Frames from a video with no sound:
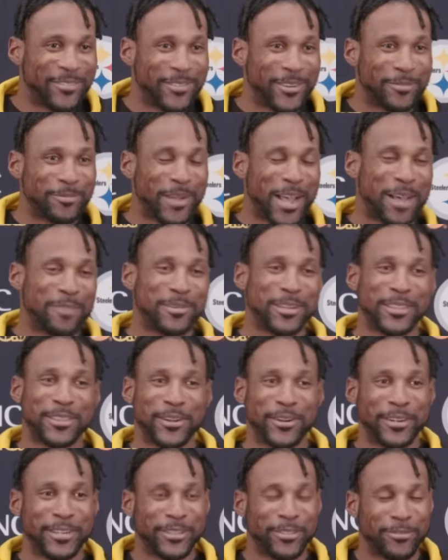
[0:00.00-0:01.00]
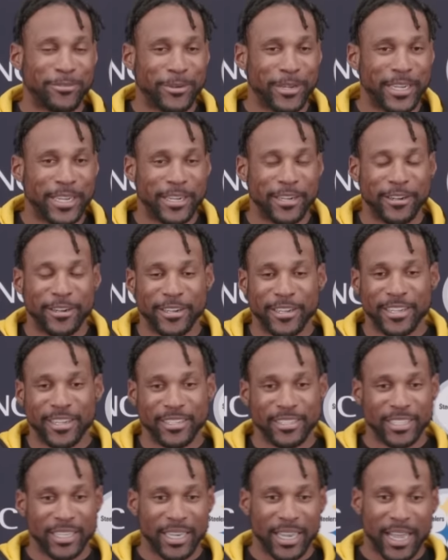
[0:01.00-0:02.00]
I'm, I'm, I'll be thirty-three here
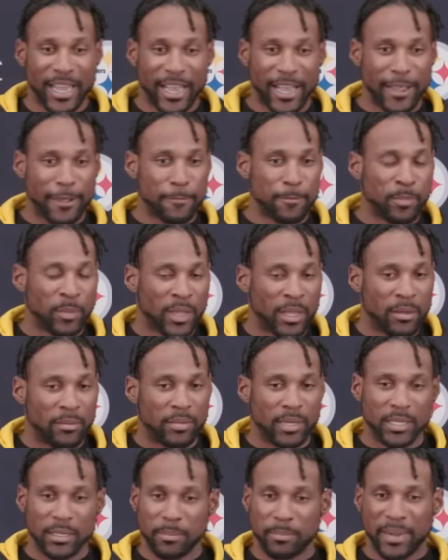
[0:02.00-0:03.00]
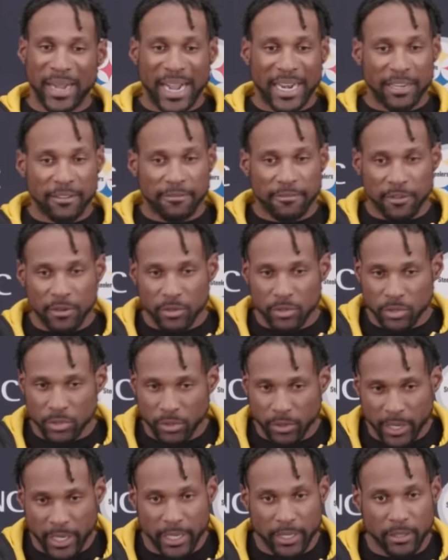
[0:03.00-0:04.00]
in July, but the body feels
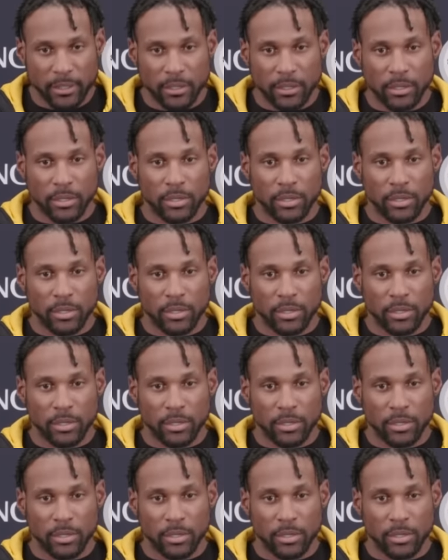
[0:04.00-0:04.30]
great.